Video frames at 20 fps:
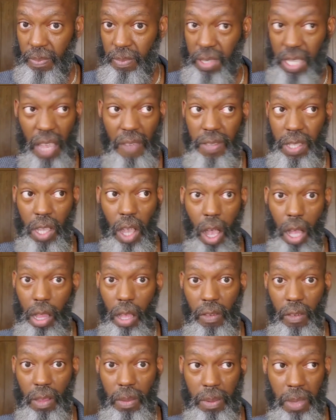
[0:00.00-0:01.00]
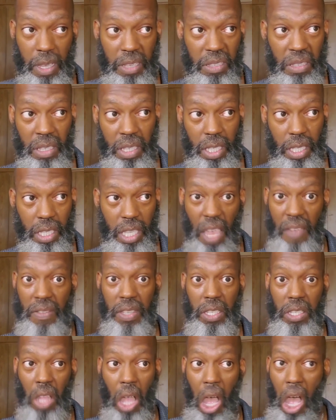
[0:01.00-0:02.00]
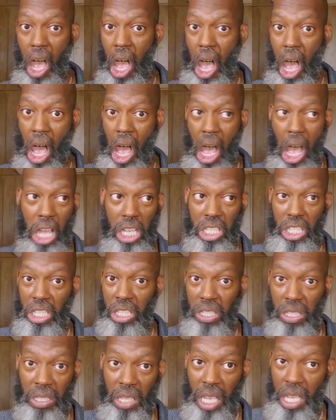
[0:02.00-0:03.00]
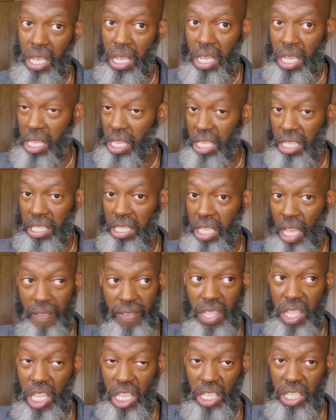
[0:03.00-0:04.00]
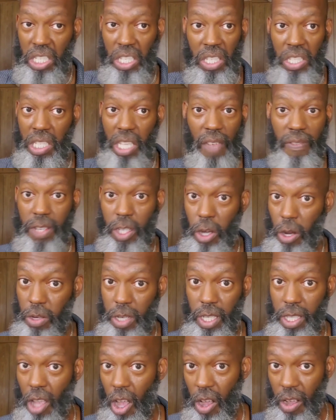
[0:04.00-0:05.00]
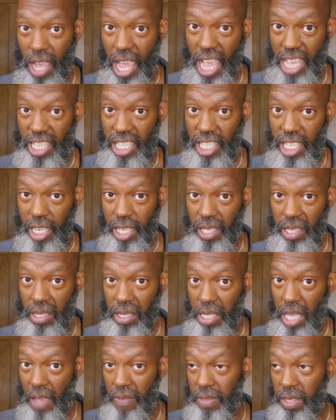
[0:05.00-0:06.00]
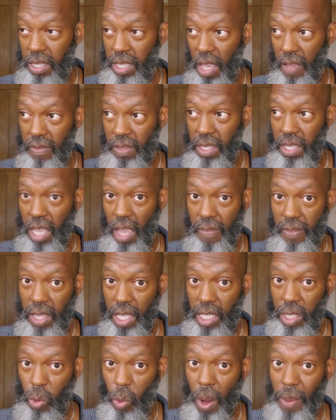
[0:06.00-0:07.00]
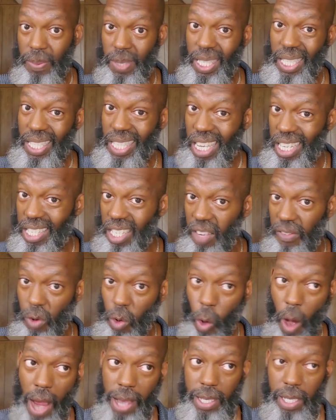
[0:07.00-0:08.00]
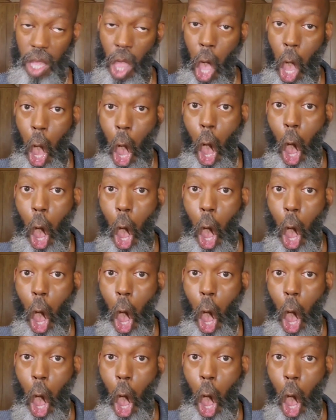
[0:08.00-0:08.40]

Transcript: Sevens all over the place. Seven stars and and seven this and seven churches, all kinds of shit. 777 is a representation of Christ.